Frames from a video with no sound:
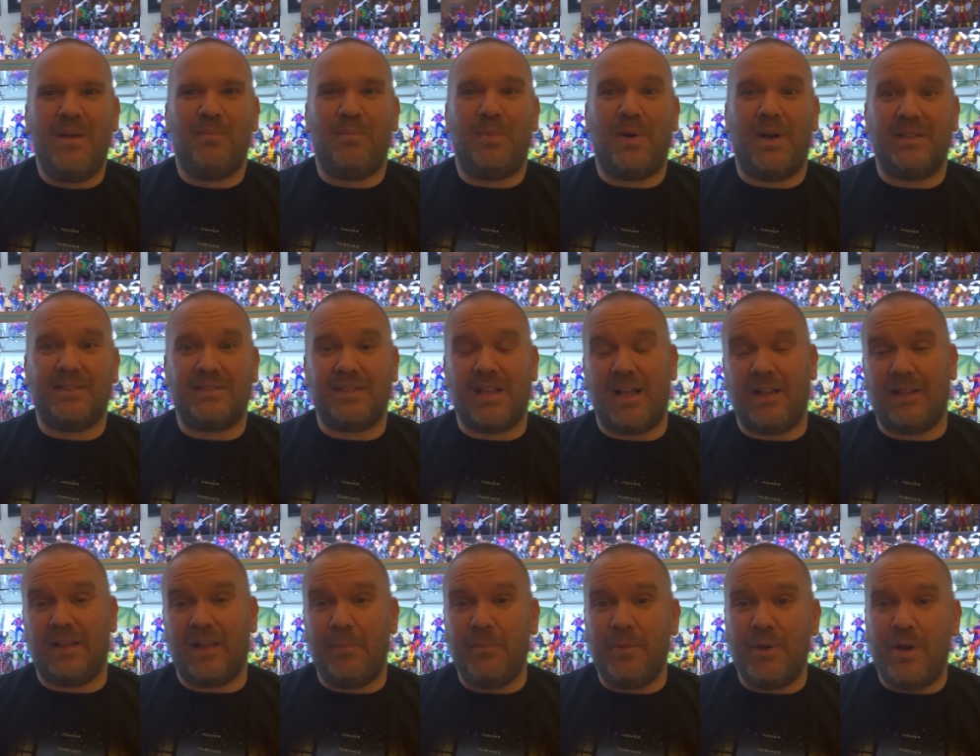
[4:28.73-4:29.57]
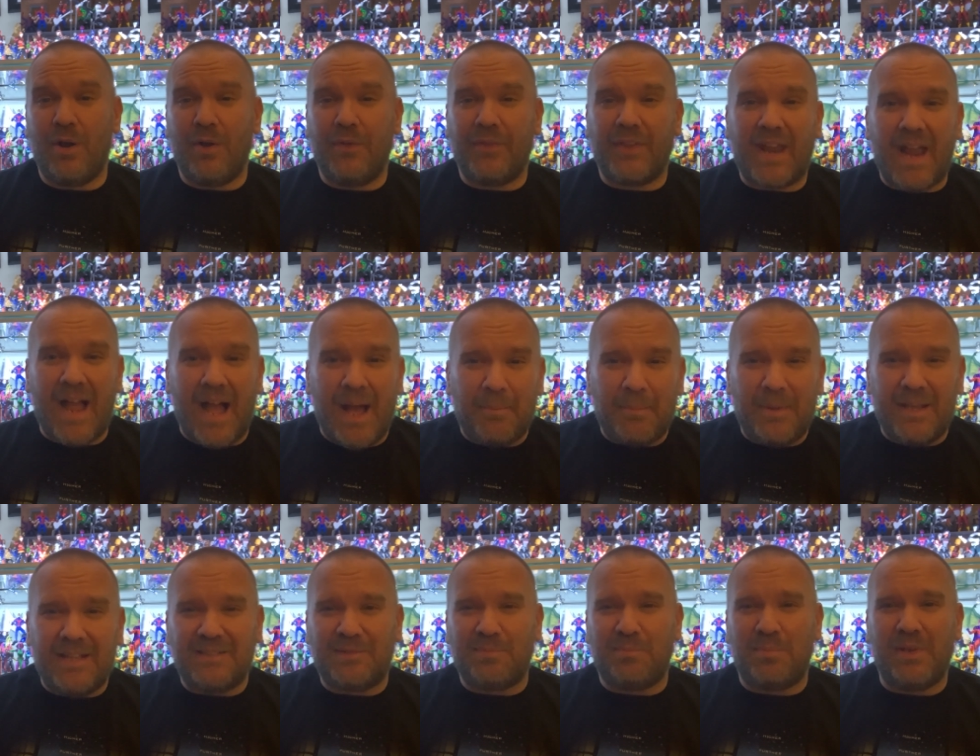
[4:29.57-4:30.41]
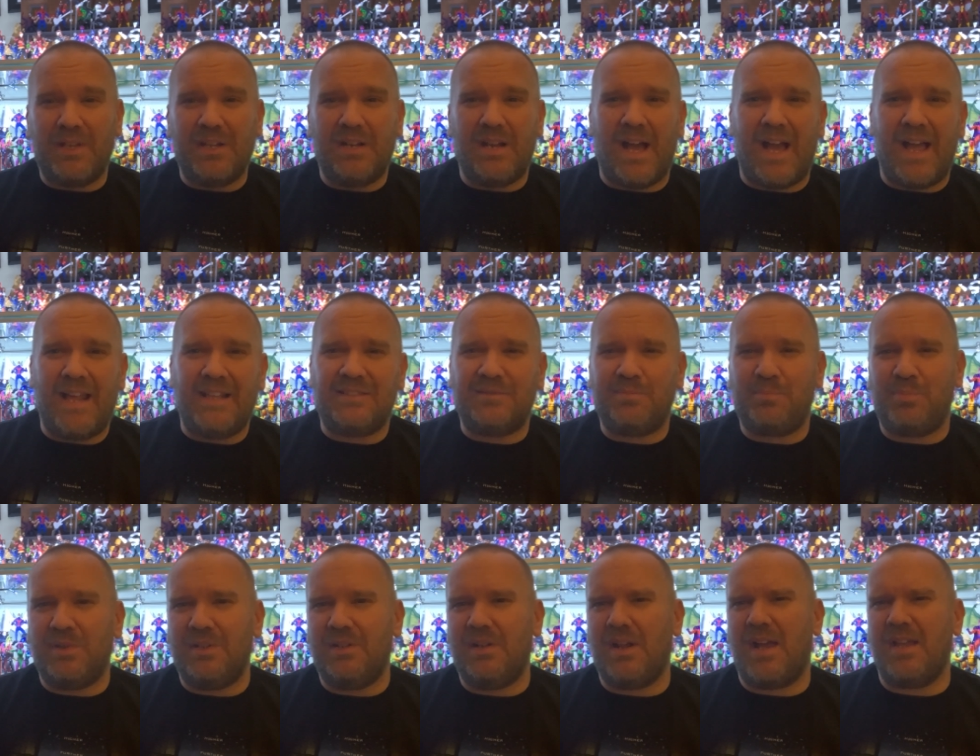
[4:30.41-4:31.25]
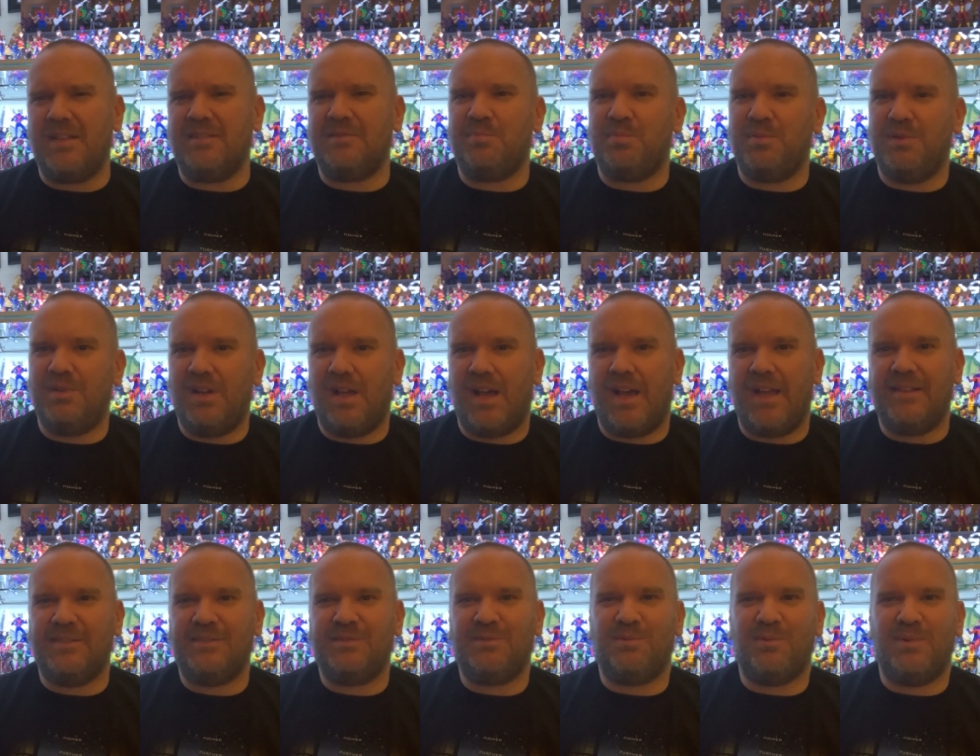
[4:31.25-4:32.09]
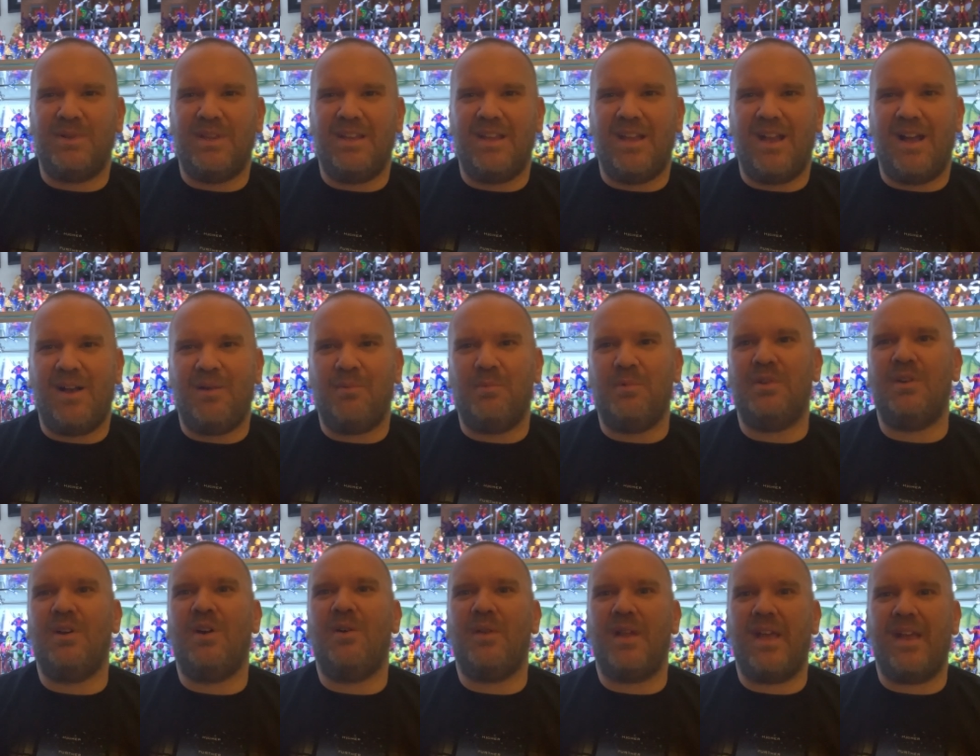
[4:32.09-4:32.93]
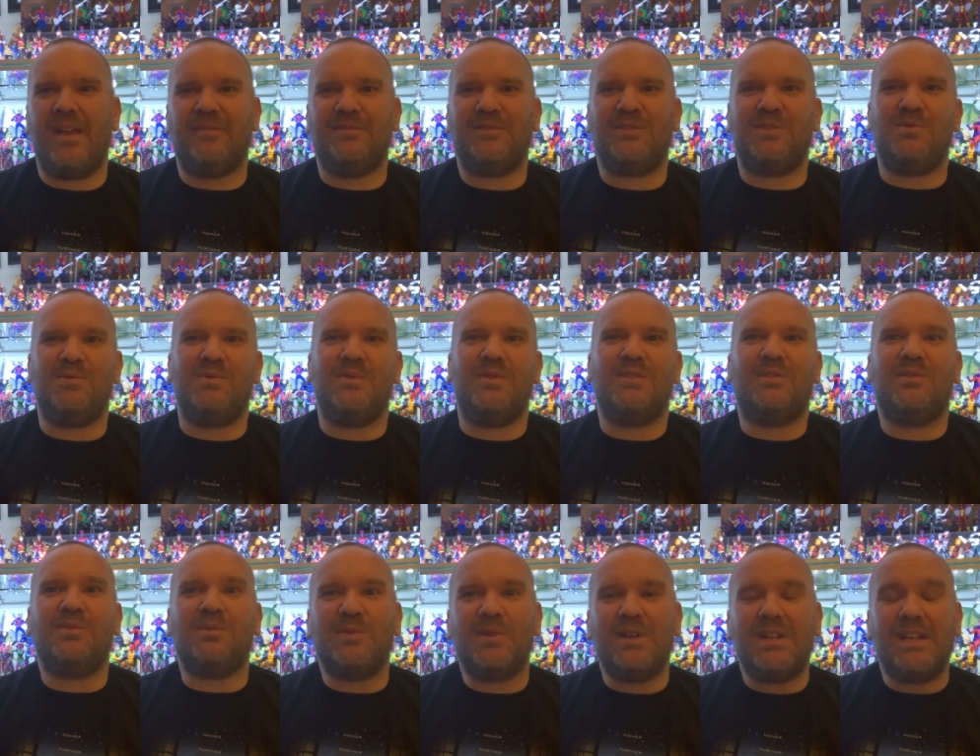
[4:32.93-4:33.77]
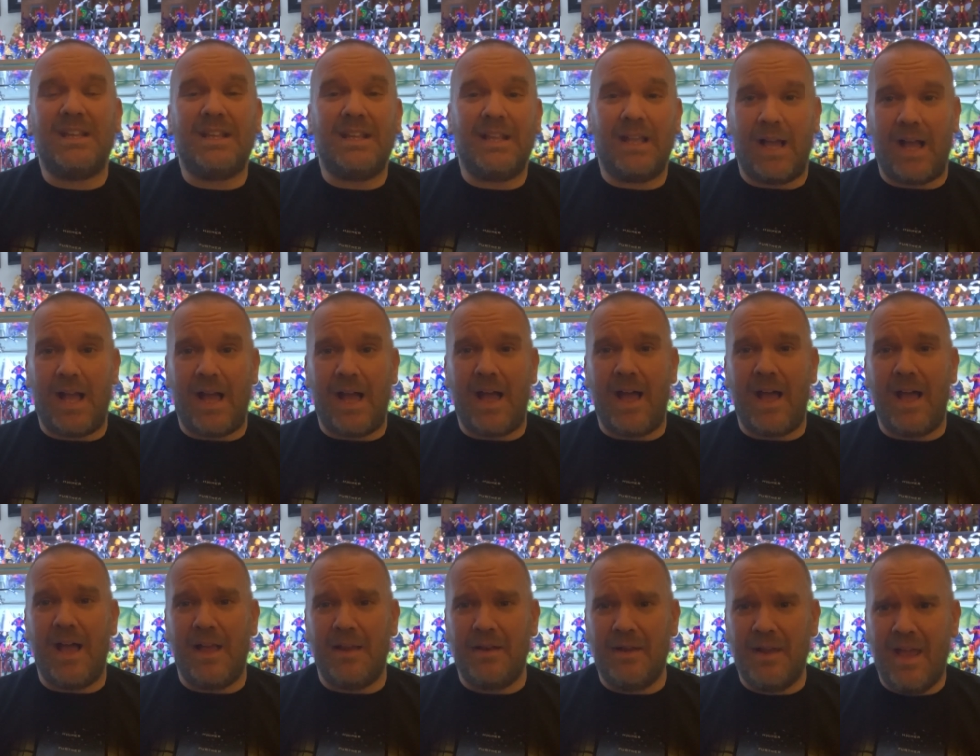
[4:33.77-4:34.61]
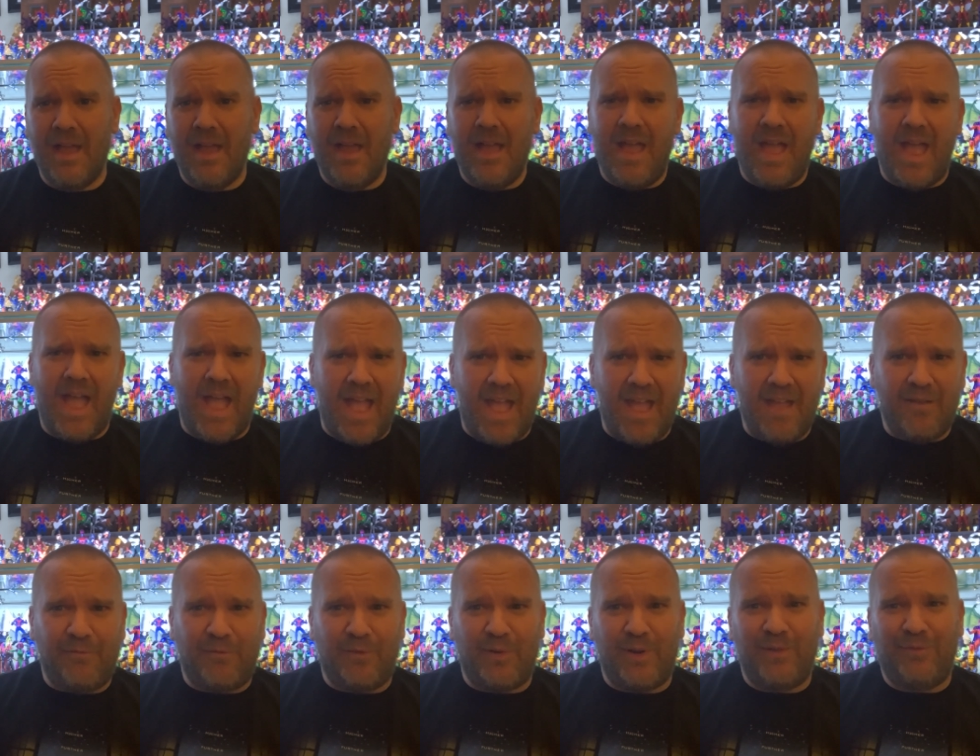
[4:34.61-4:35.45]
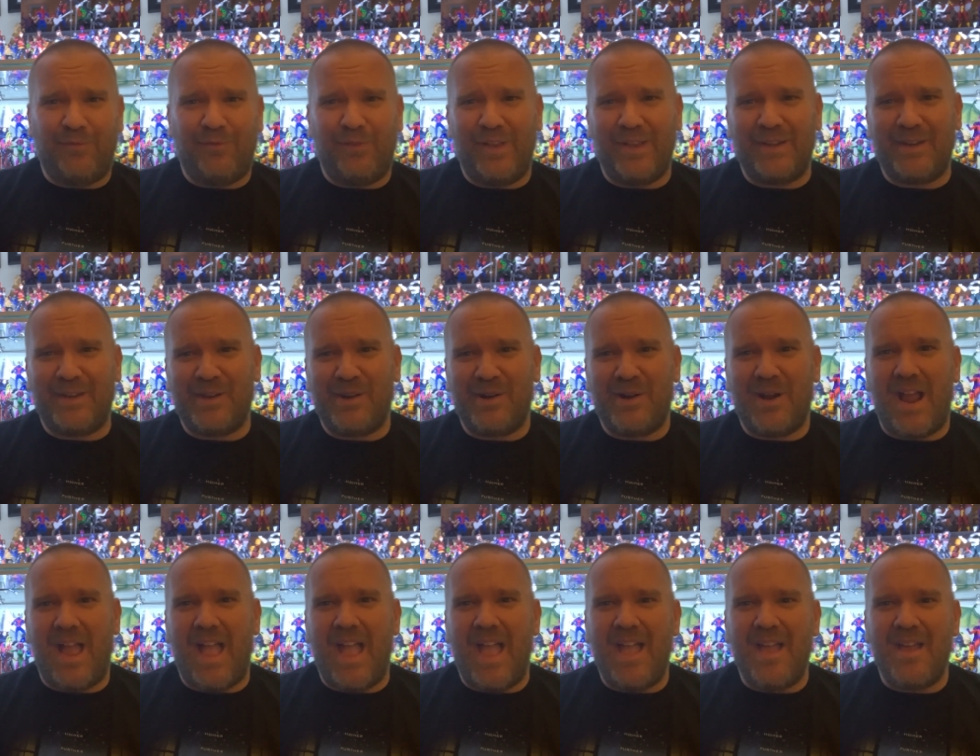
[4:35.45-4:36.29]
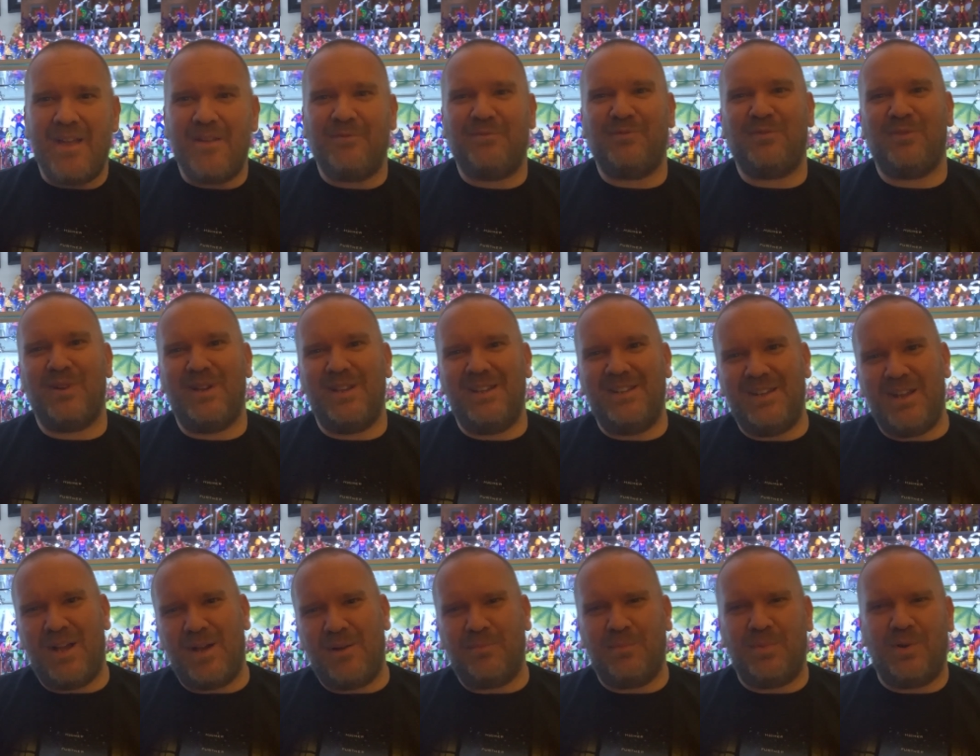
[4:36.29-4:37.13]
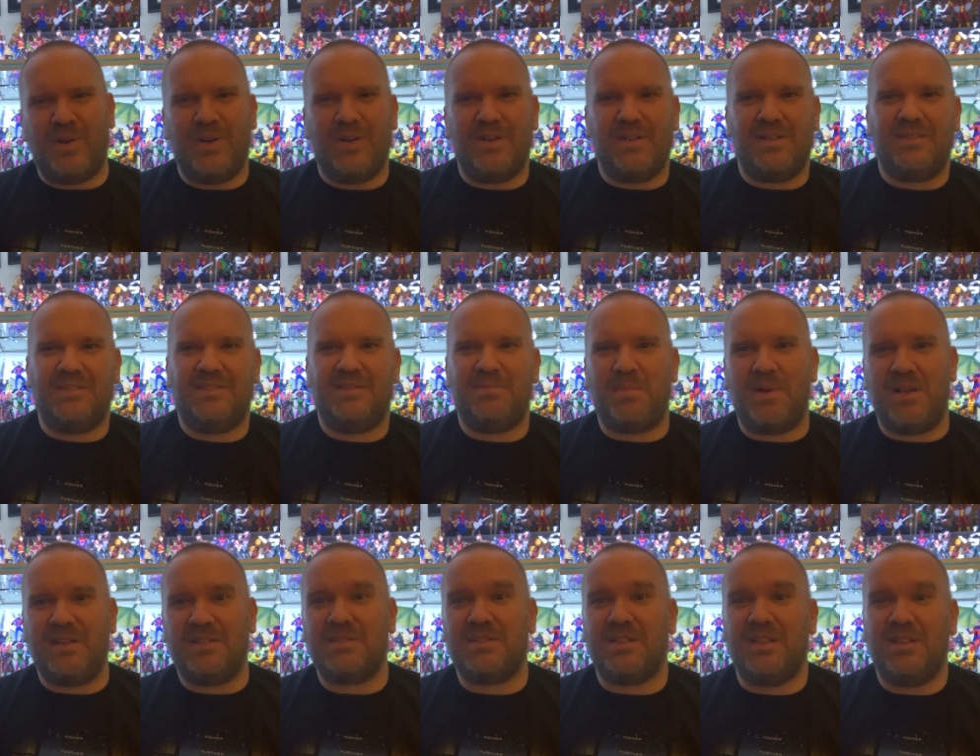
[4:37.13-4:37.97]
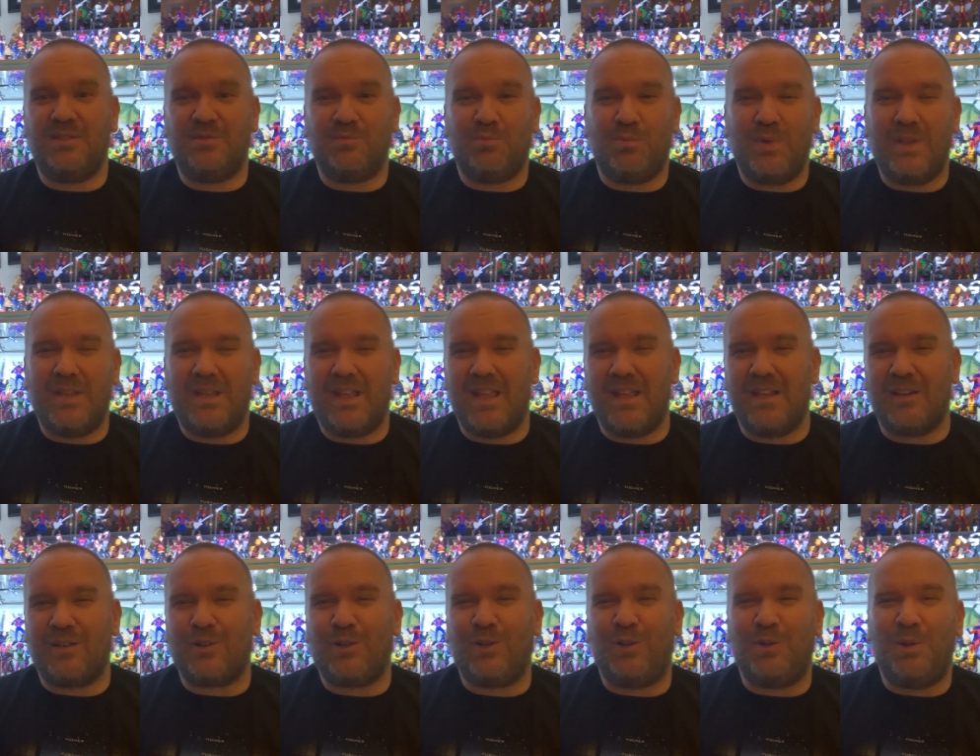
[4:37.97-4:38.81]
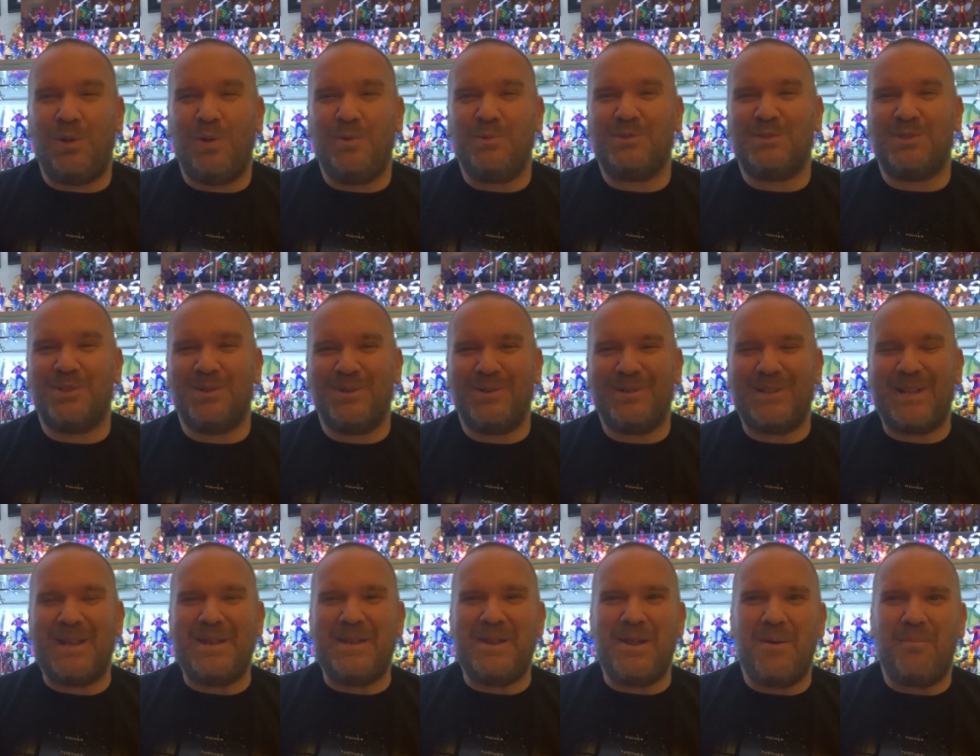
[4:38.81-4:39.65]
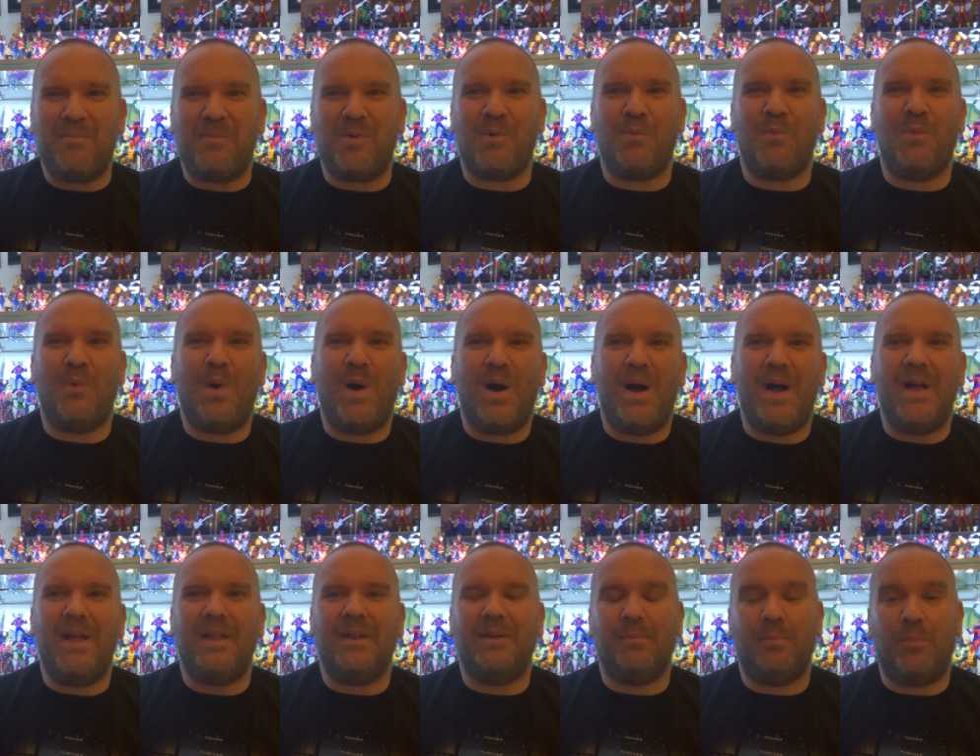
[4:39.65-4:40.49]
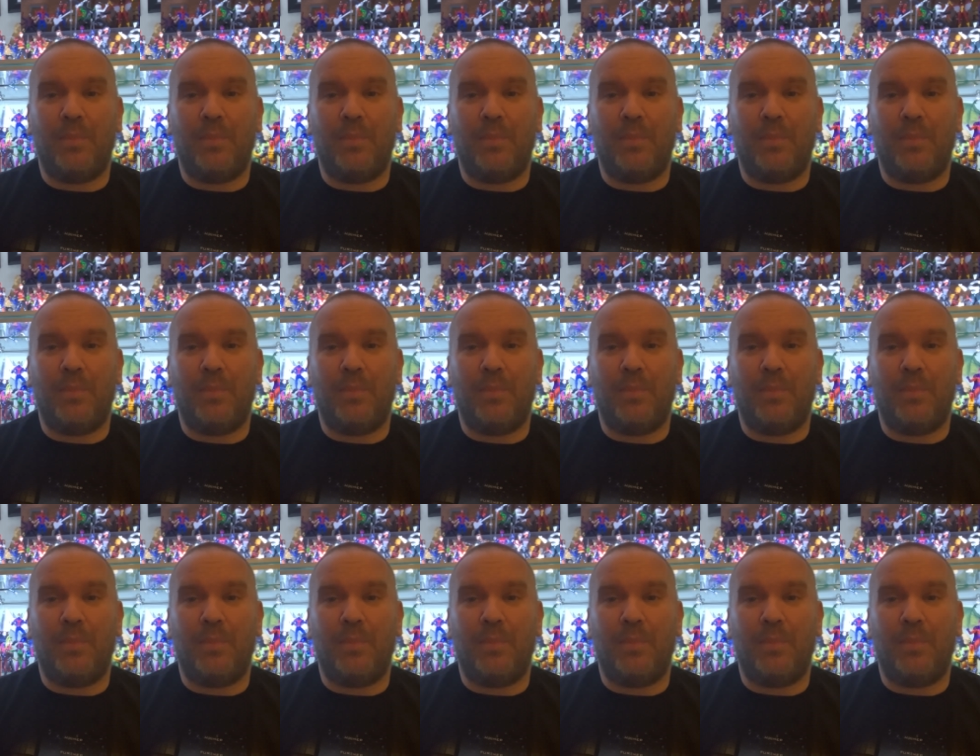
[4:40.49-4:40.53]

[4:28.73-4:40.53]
But uh, let me know in the comments. Be nice, be nice, be nice. We uh, we don't have to agree on every figure, every number, especially as we get closer to number one.